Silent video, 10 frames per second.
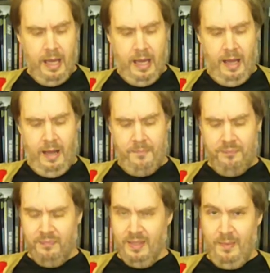
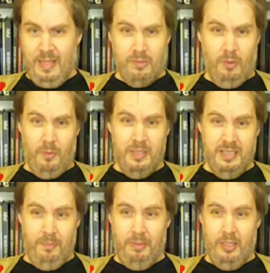Um, I mean, that's one of the
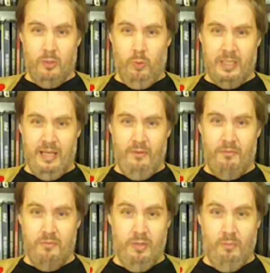reasons that players were kind
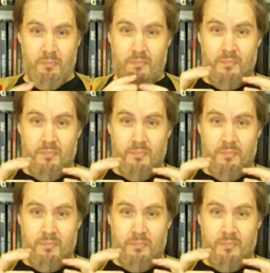of, you know,